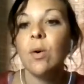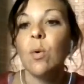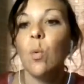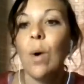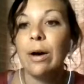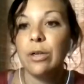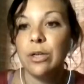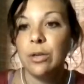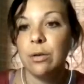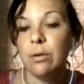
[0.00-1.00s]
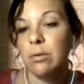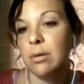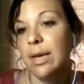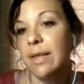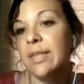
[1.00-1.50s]
while you're
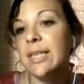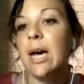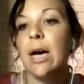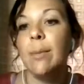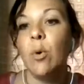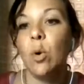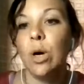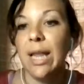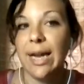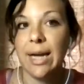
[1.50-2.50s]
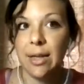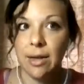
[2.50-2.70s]
in the tub, or like